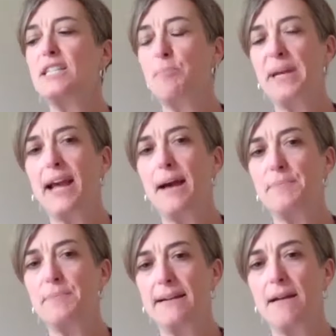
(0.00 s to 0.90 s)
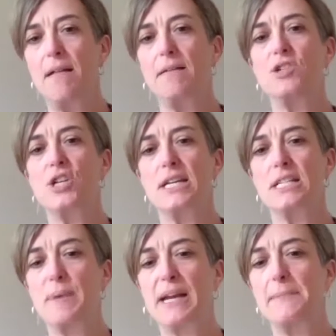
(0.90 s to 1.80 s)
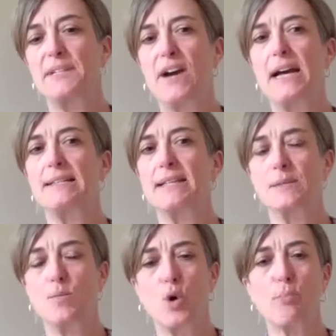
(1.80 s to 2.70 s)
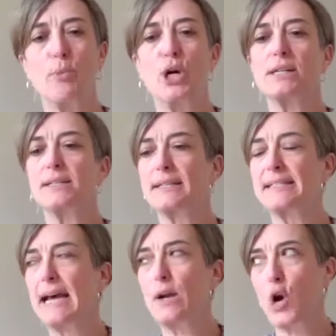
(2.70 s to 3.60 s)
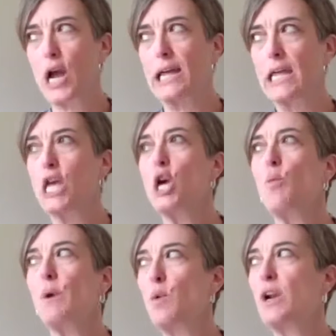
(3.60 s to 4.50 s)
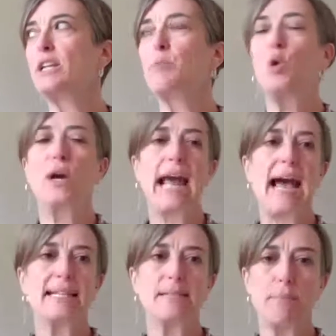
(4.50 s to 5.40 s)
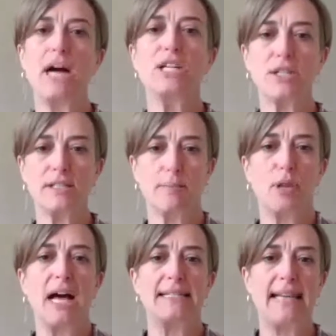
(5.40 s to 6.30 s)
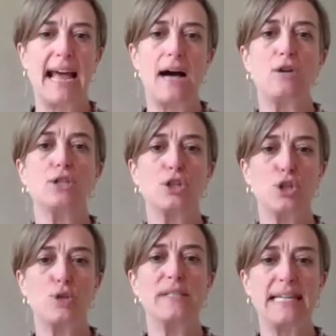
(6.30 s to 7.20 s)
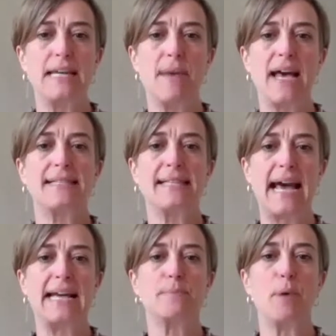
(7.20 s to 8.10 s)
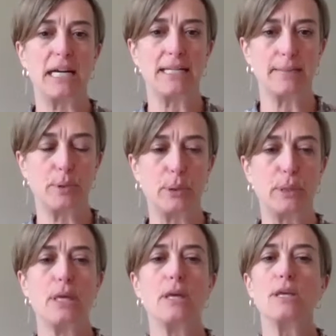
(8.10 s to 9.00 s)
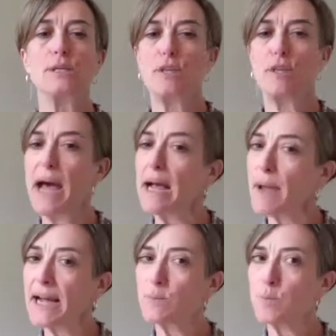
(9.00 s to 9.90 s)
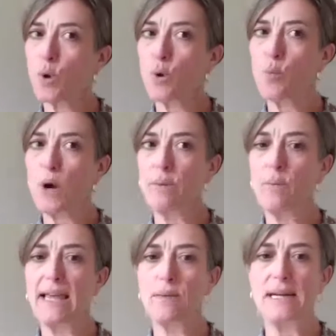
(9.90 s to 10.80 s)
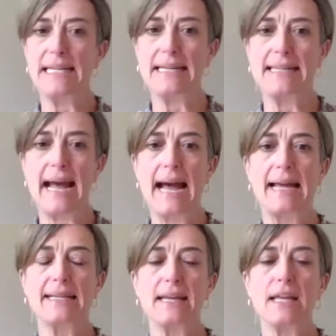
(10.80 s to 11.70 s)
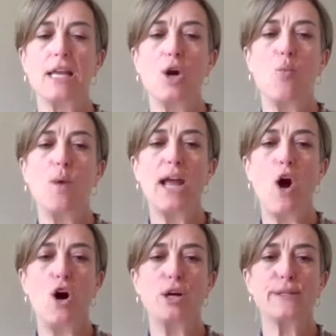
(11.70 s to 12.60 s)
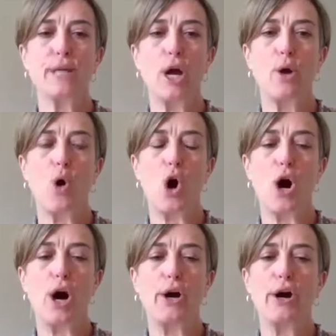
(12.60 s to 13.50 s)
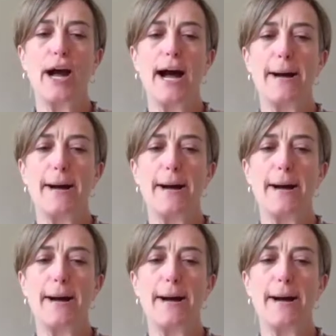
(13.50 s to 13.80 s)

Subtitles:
to pick up technology, to pick up devices, workbooks, etc. We want to deploy as much supplies out to CMS as possible. So the backpacks were one way that we did that. We also are